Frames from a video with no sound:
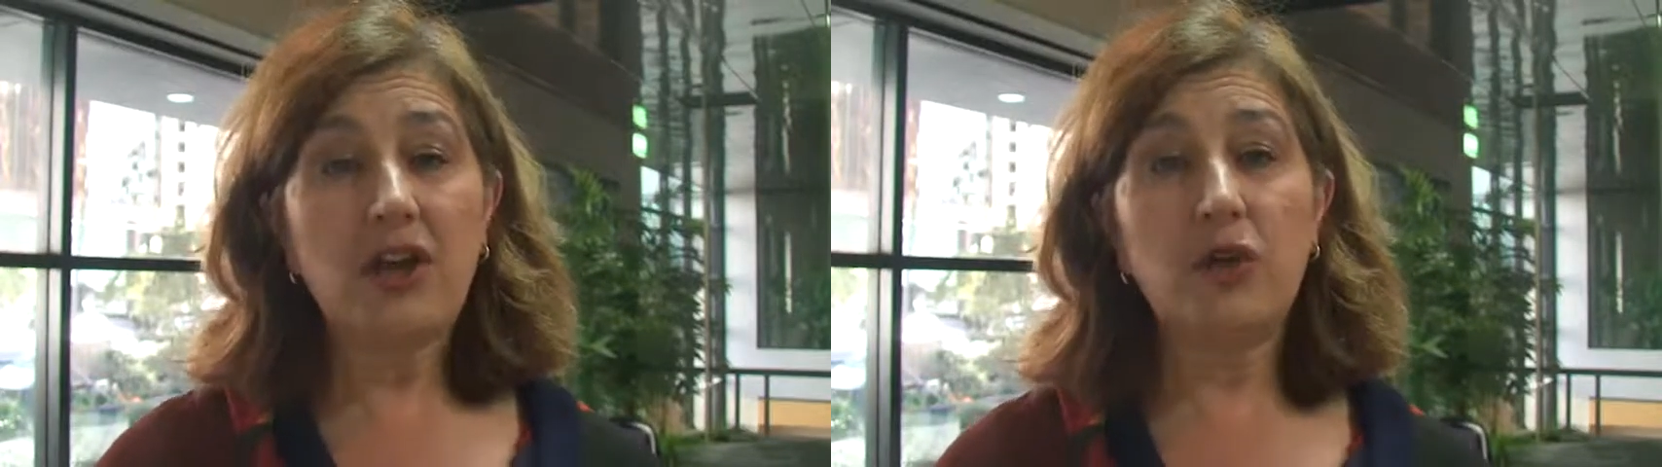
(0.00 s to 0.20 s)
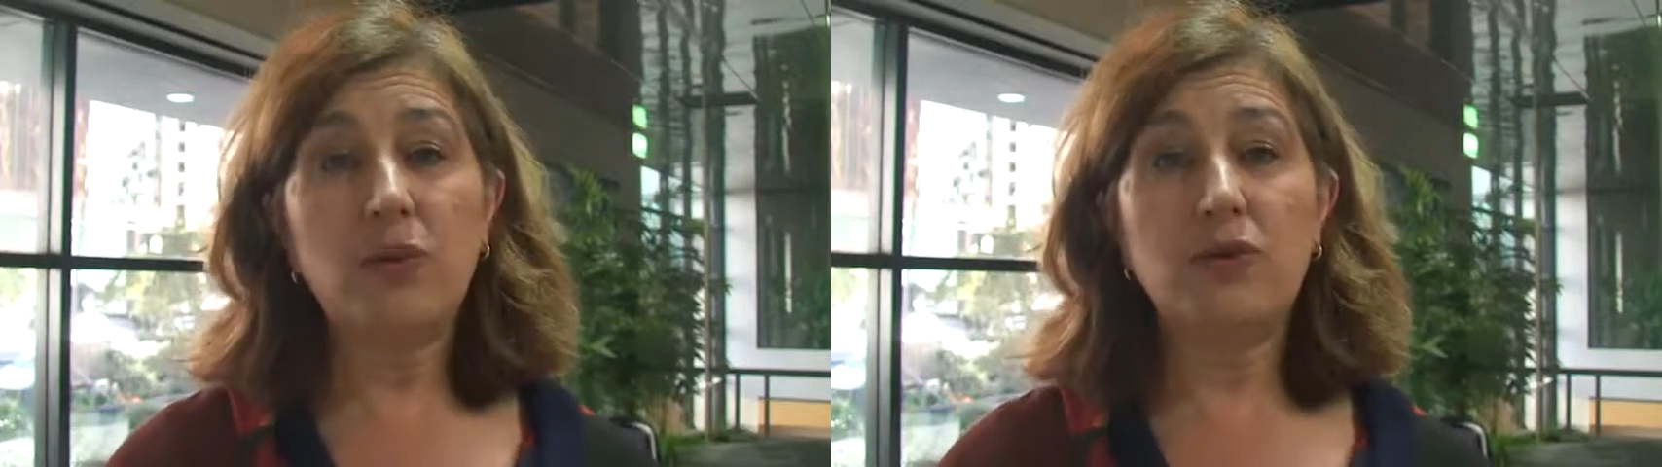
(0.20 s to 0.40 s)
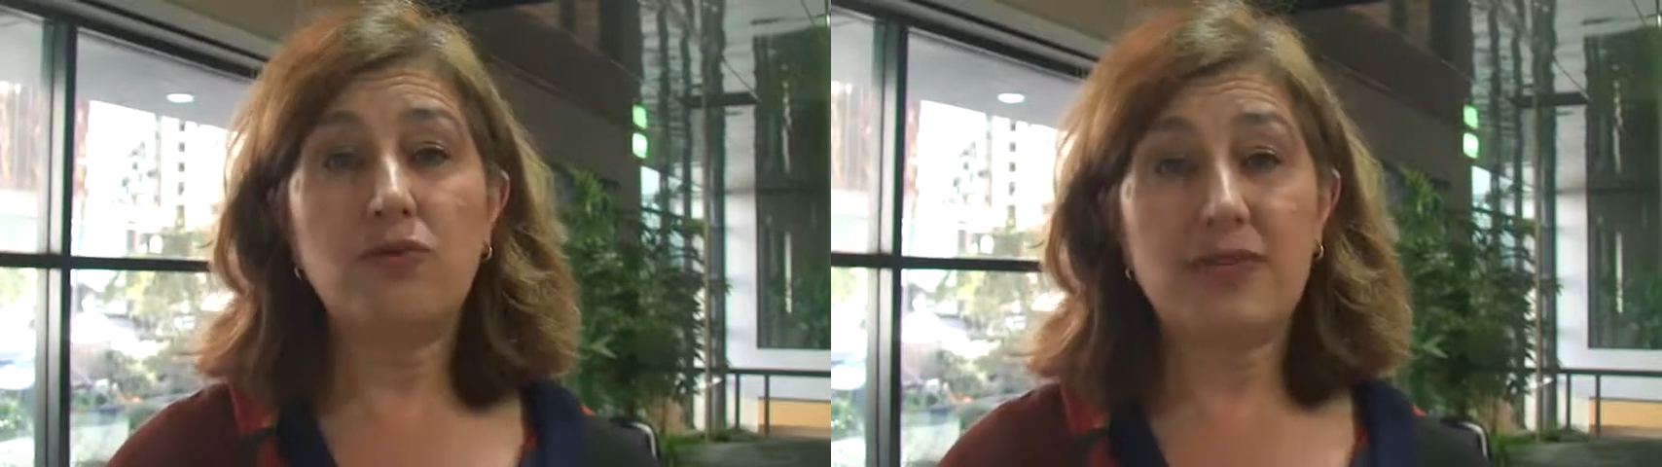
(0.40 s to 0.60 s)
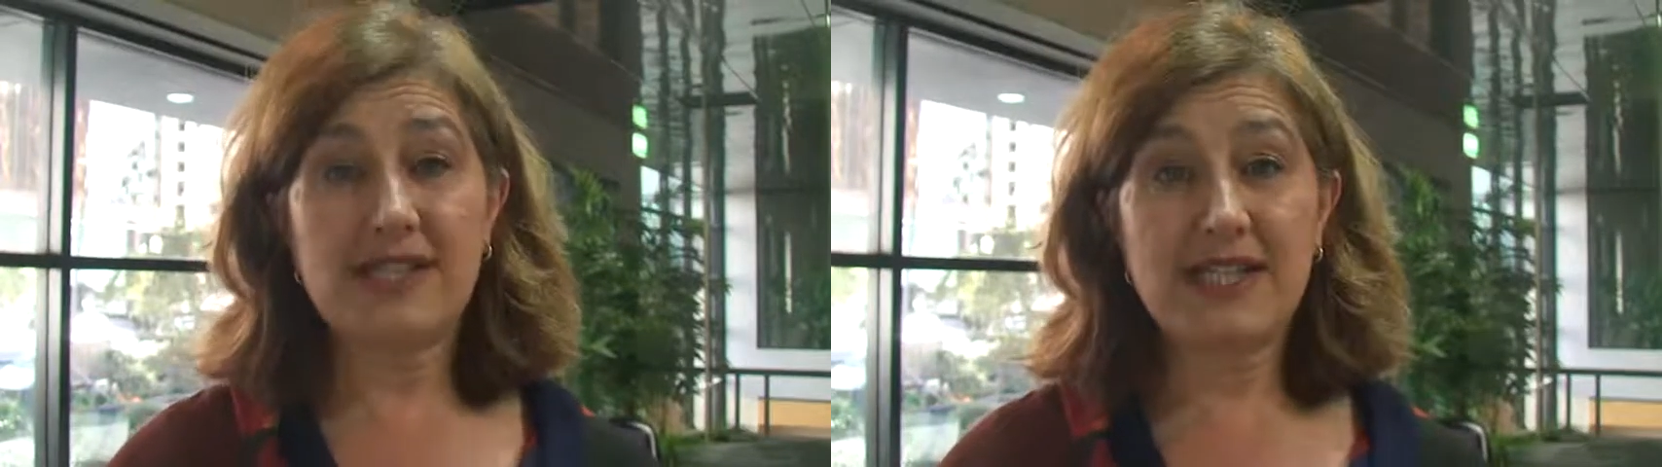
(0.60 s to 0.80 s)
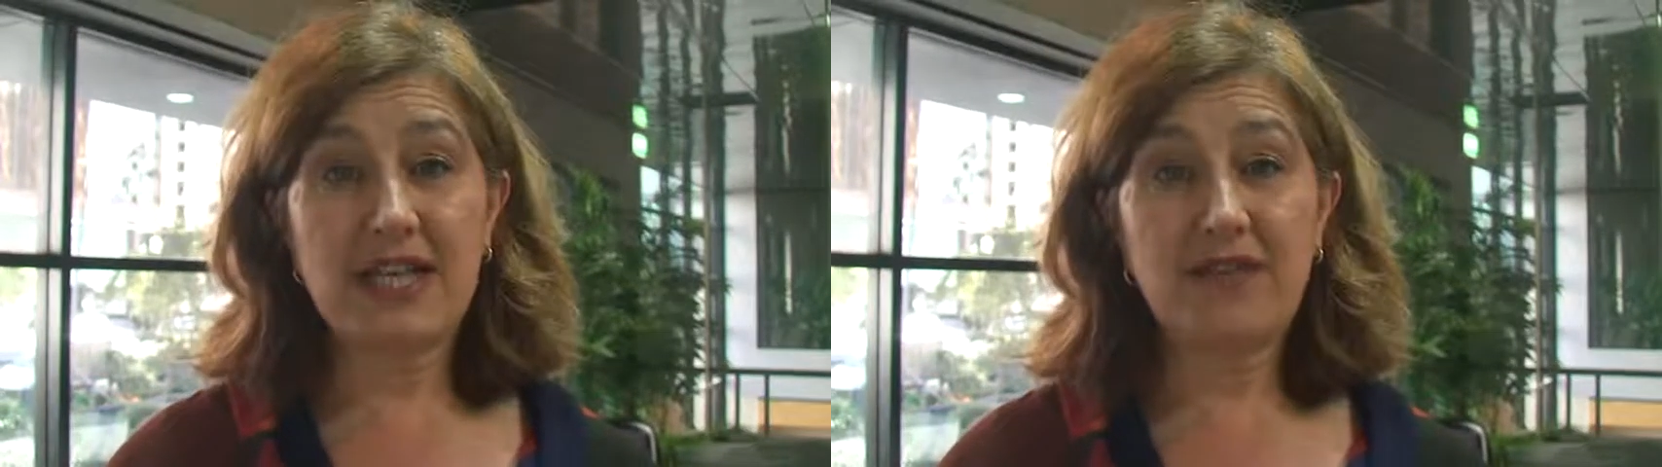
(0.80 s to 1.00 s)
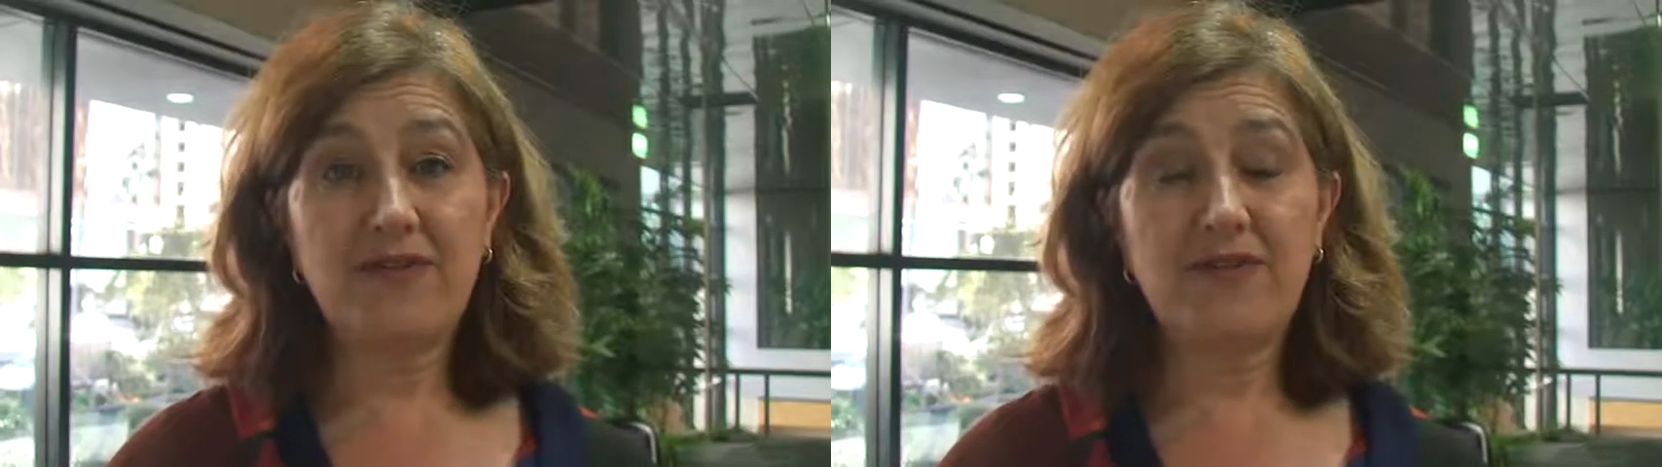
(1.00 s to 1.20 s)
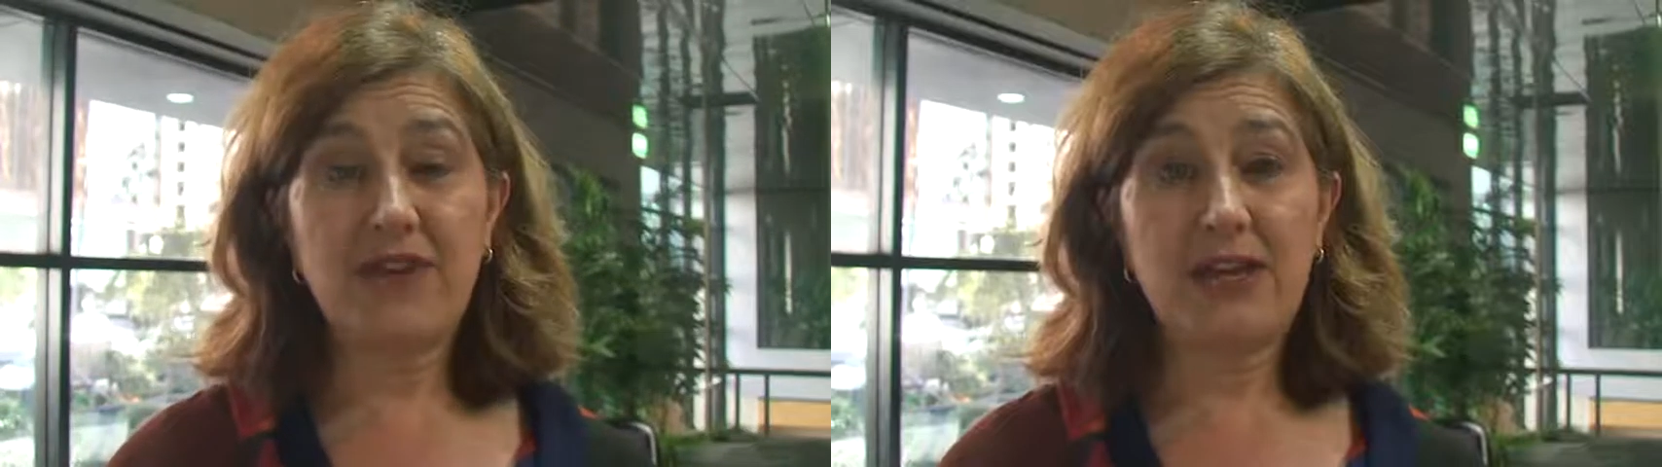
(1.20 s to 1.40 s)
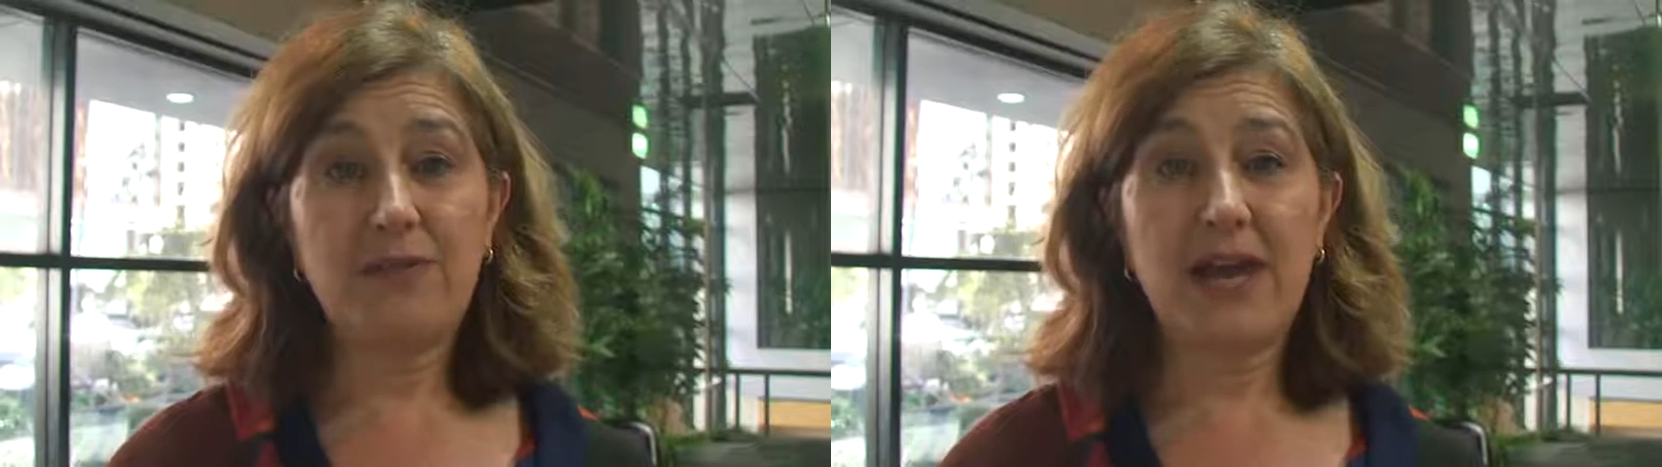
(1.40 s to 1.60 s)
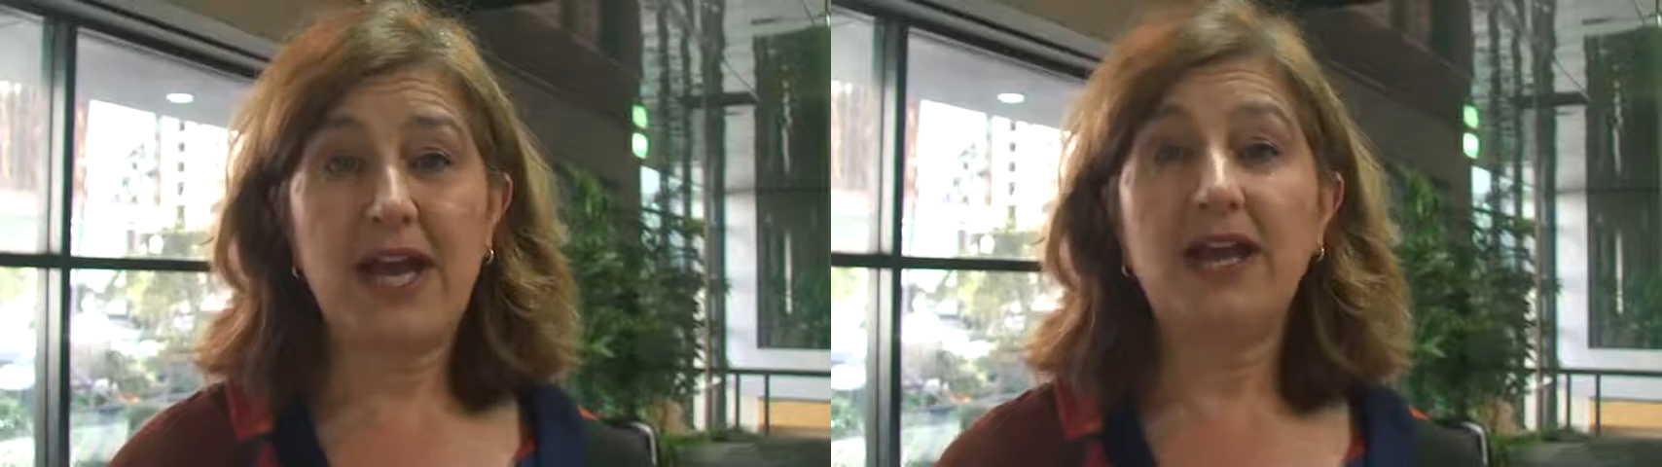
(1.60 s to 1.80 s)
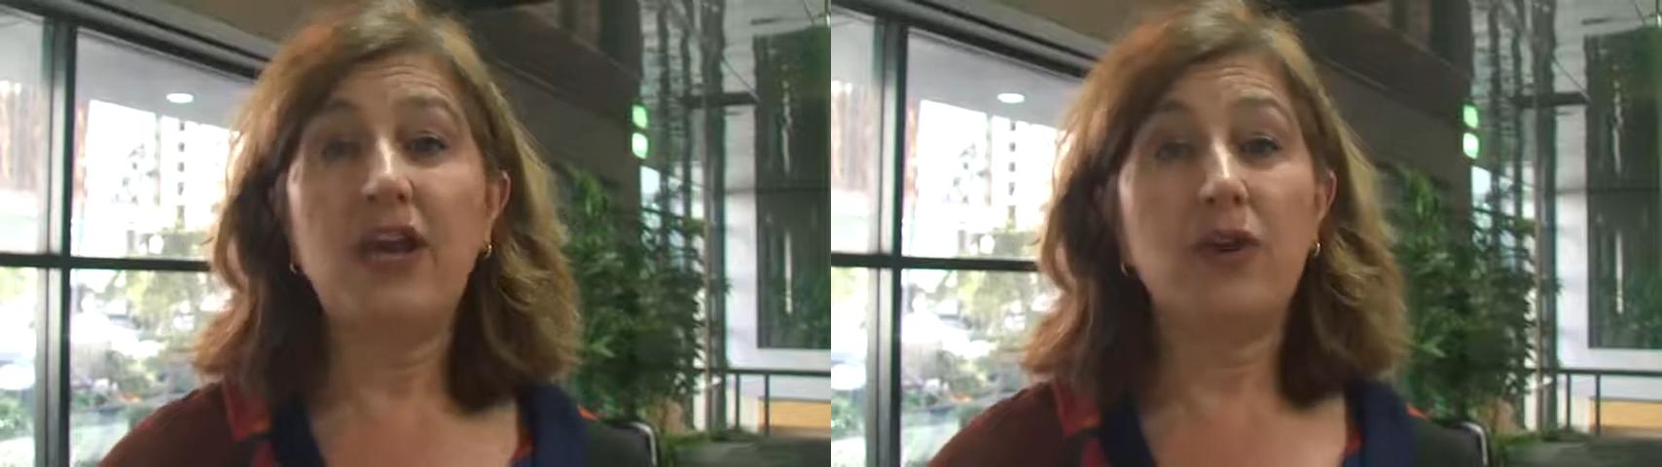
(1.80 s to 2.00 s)
You will receive
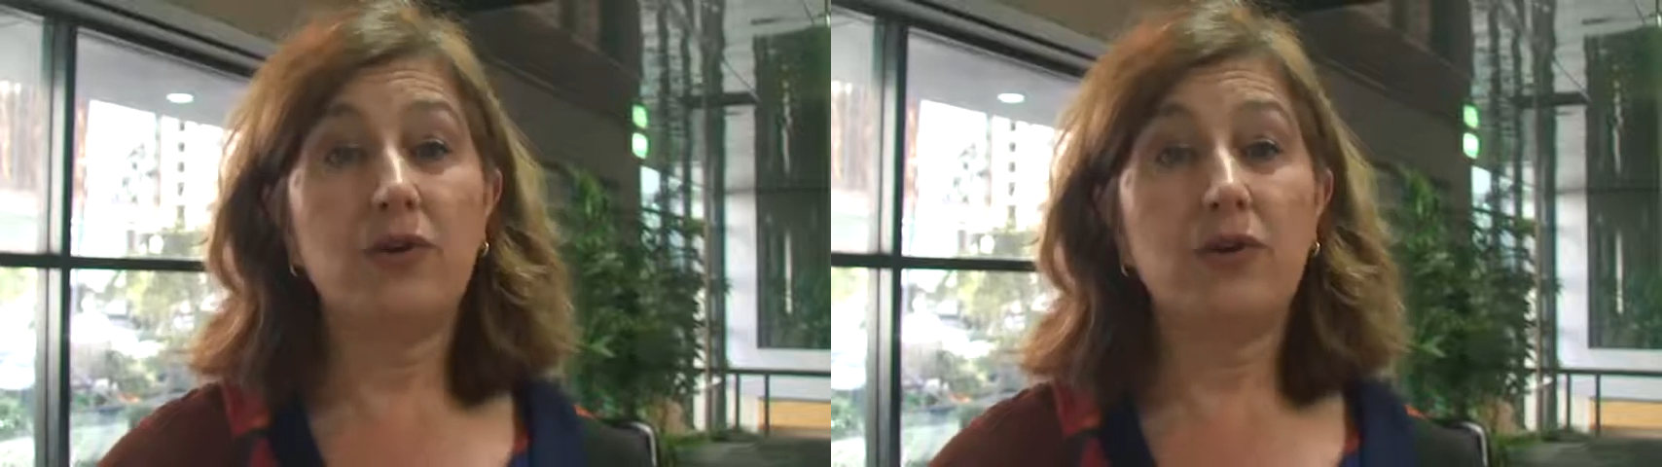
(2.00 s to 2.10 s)
feedback,